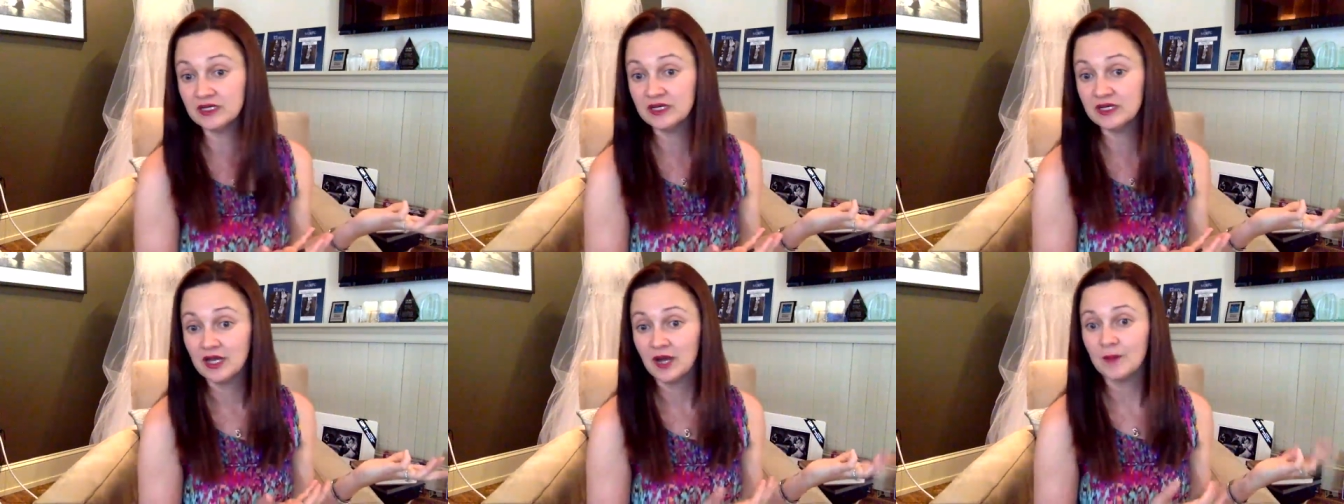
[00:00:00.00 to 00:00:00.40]

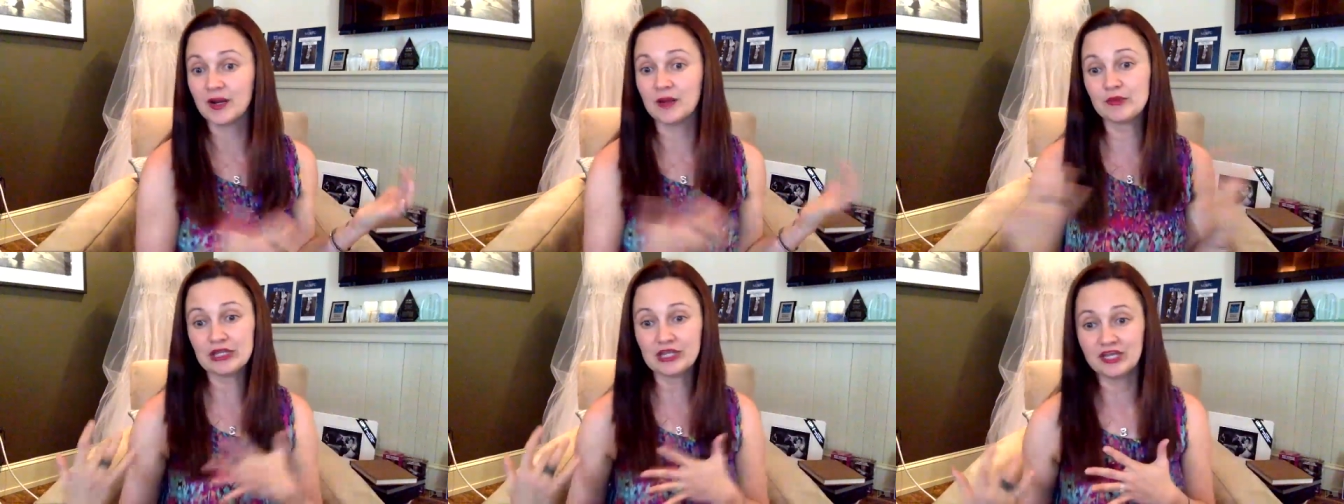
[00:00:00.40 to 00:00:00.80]
but I'm really
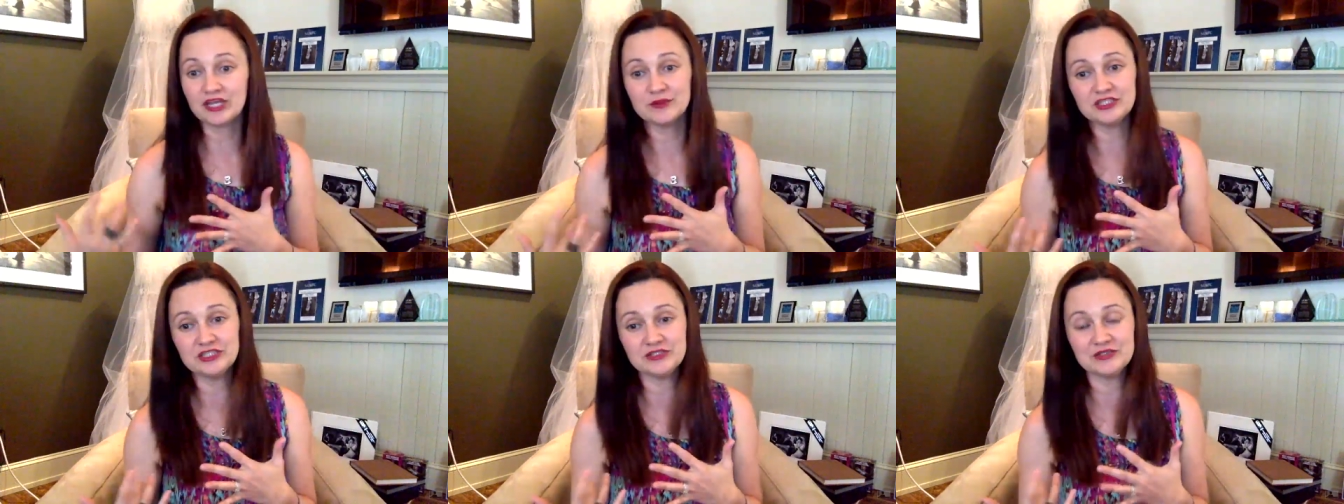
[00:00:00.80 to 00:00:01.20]
right. going to be
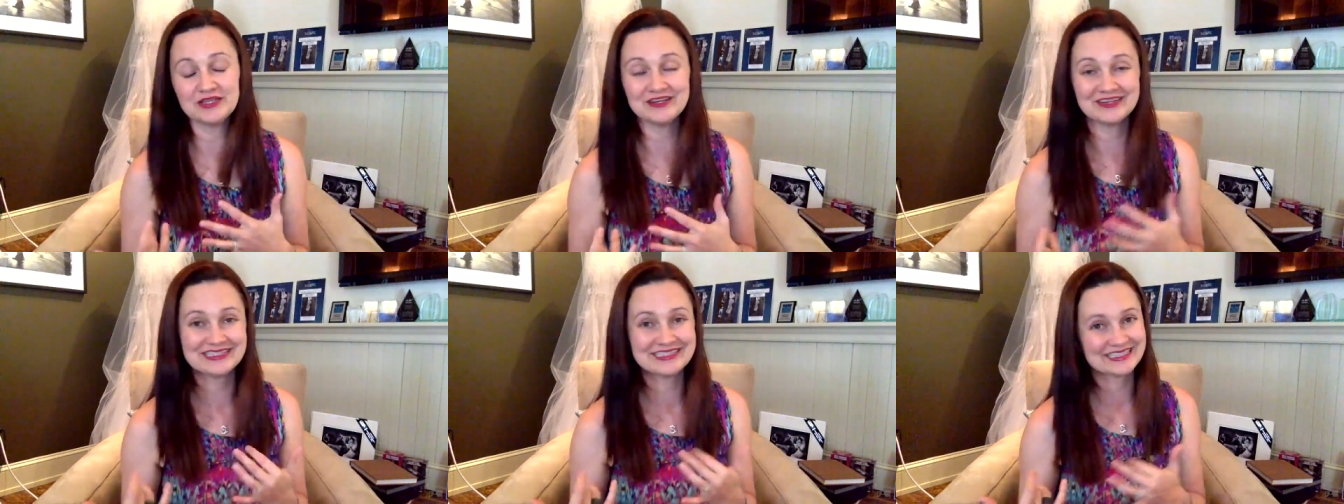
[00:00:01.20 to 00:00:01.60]
shooting there at
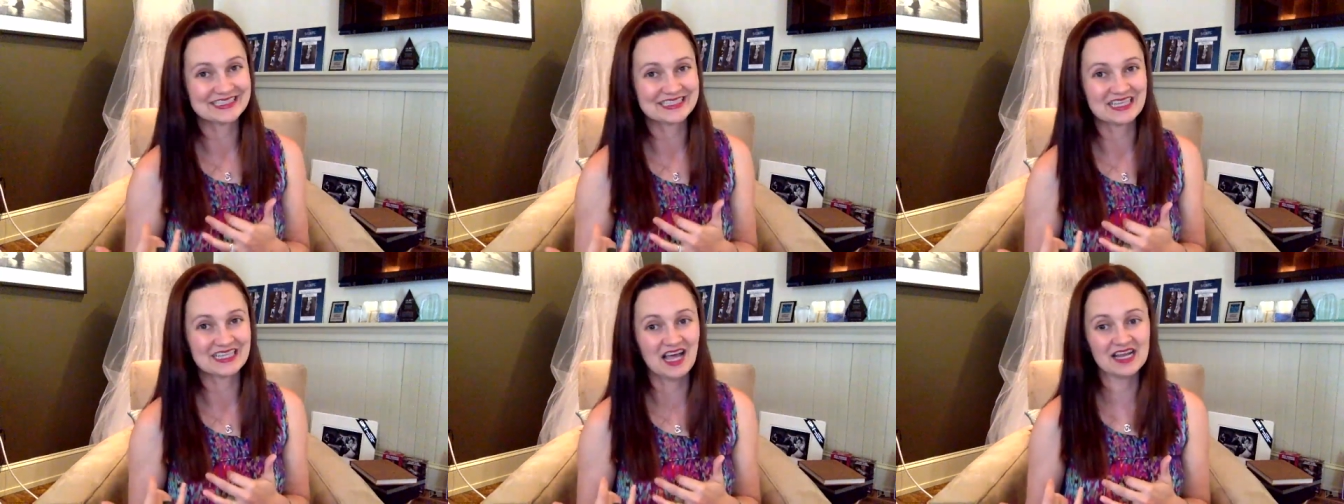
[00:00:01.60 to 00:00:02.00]
six
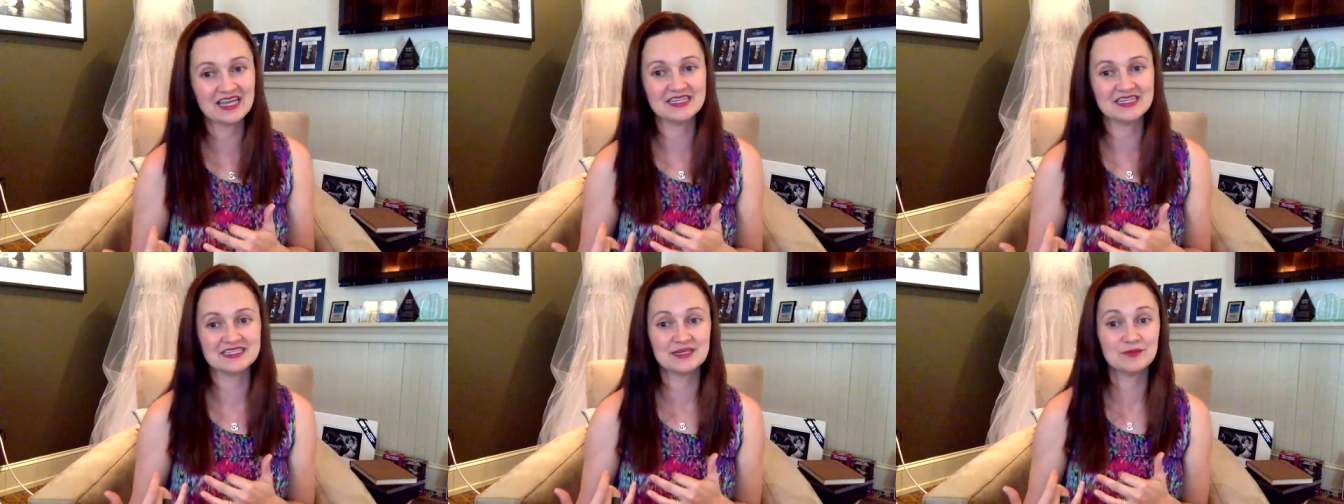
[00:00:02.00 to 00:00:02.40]
o'clock in
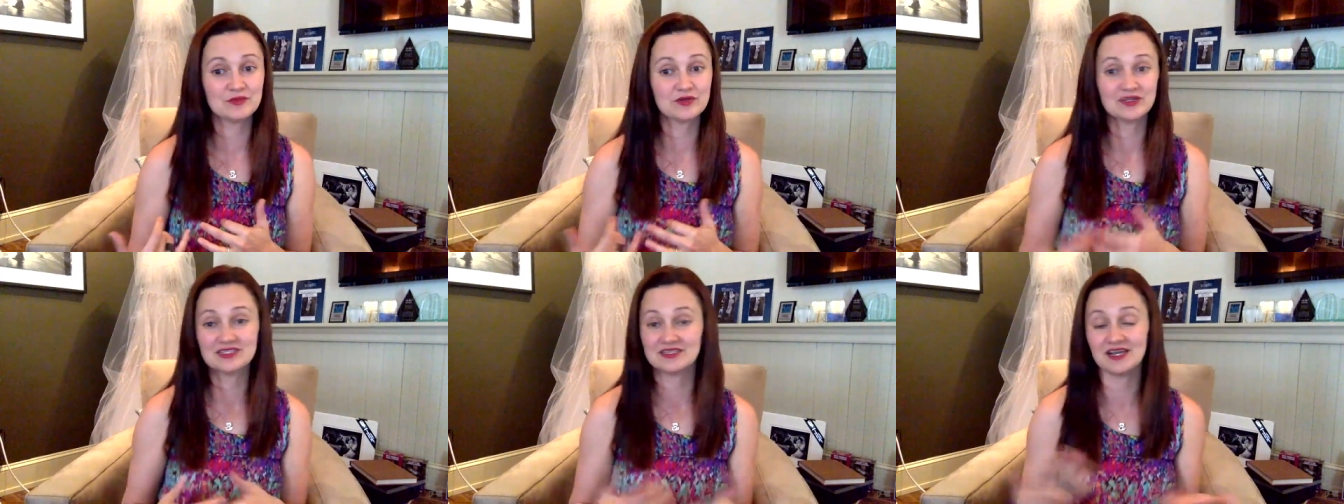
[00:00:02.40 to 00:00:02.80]
December. It's
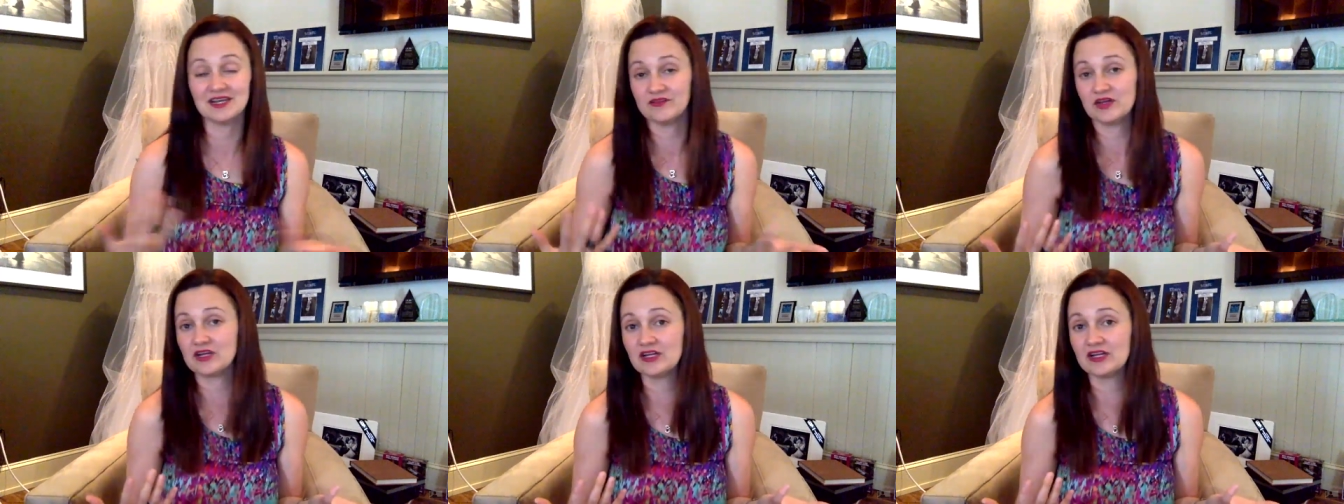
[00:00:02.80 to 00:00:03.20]
not even going
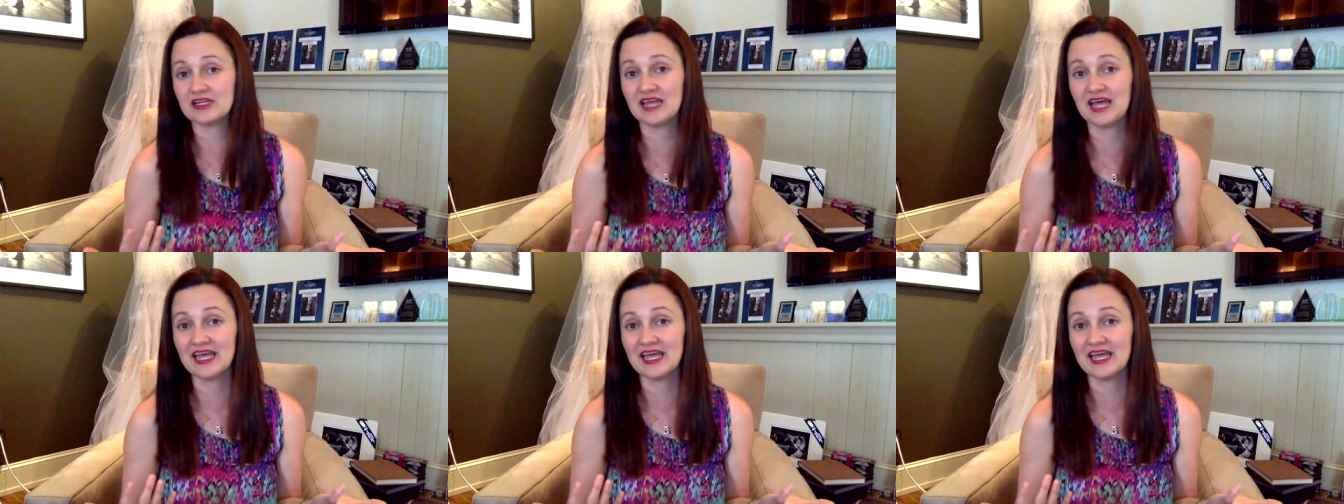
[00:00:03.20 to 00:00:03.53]
to look like